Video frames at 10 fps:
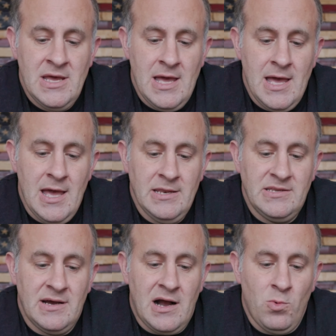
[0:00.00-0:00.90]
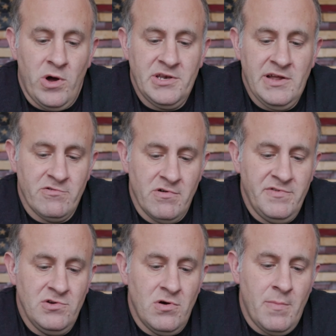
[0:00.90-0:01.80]
And I wanted to give a
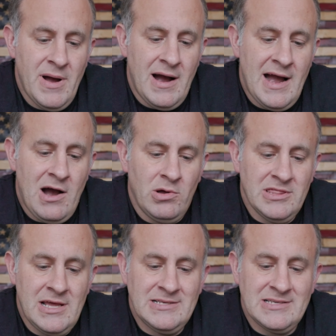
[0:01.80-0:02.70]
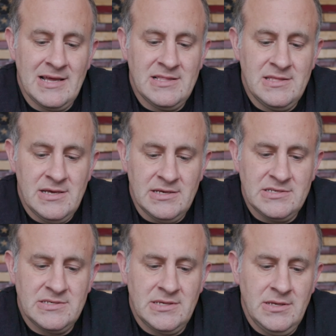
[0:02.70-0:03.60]
review about how a lens like
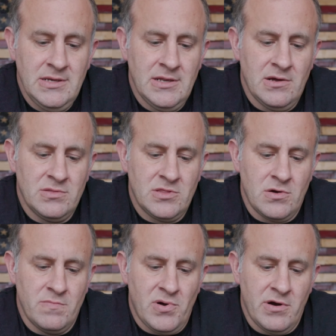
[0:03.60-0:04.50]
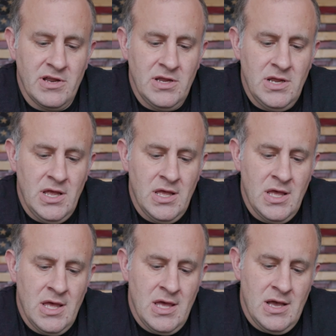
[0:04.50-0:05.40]
this, third party,
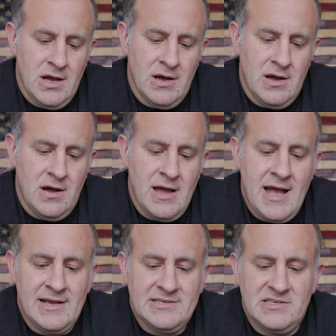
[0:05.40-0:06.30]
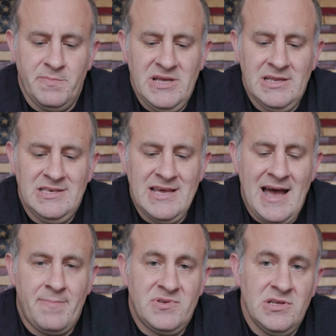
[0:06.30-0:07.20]
has to be
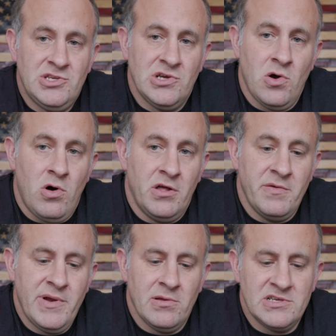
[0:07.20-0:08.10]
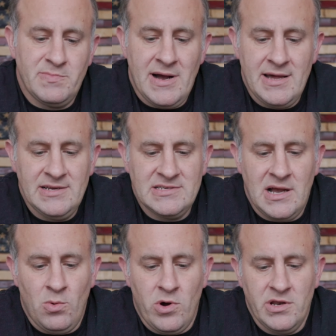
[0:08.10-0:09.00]
adapted to go on the mirrorless bodies.
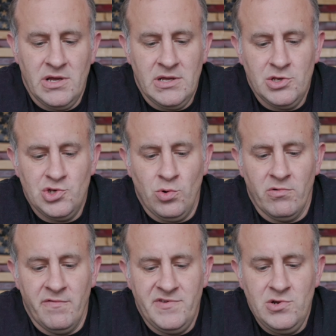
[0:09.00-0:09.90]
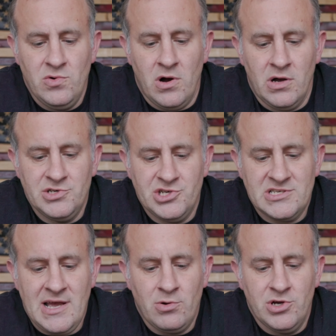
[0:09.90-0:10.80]
I want to do a review on
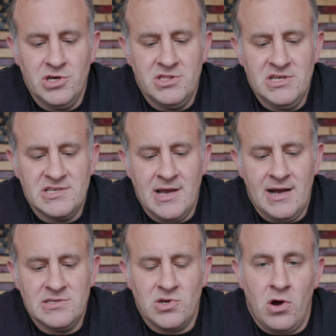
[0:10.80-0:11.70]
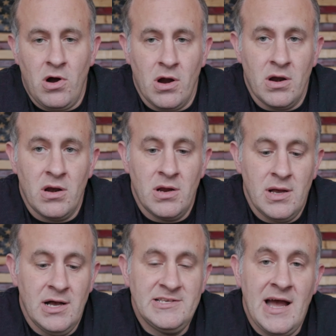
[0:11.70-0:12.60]
just how good these guys are
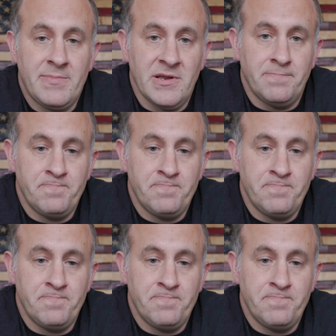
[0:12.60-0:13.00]
adapted.